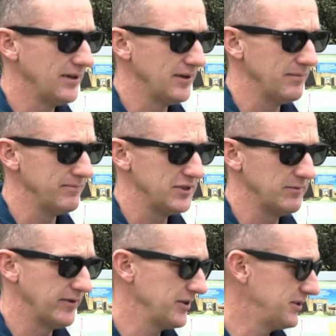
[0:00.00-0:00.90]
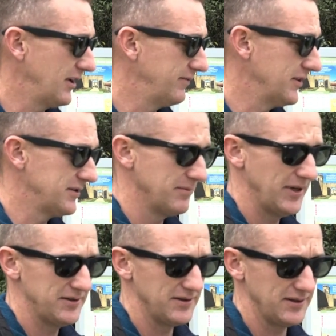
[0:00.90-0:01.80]
Some of our staff does the
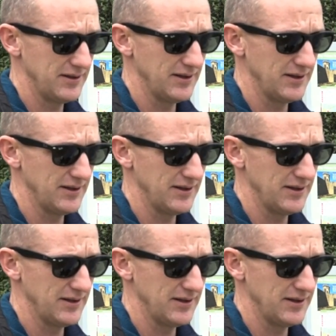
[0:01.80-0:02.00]
basic